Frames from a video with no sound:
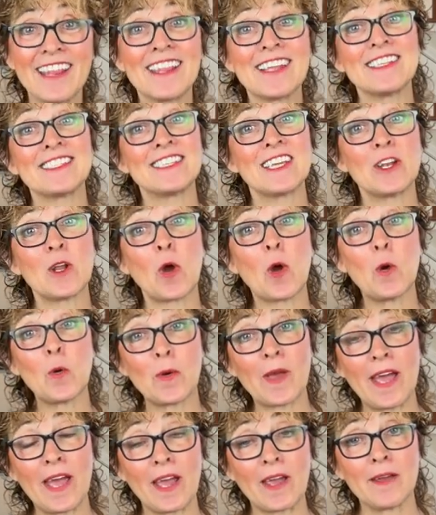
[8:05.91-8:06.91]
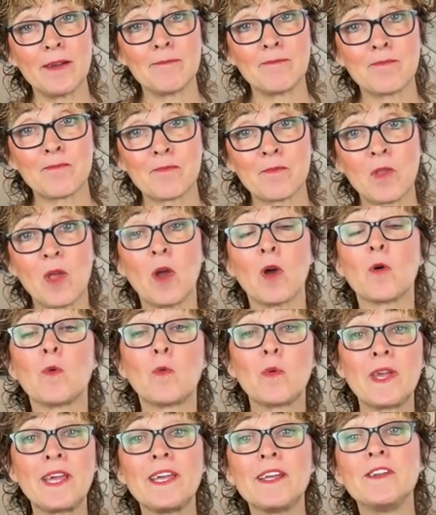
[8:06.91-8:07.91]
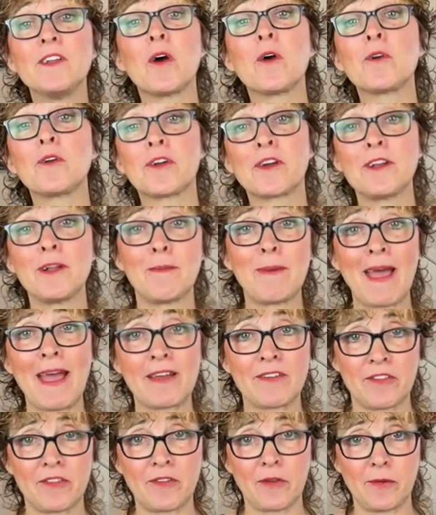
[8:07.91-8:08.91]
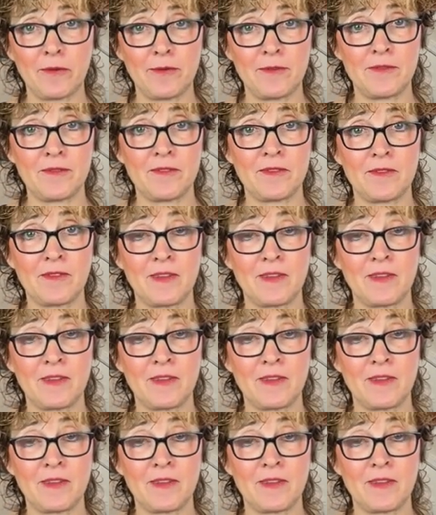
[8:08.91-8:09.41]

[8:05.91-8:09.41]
They said, okay, we know you're going to pass soon.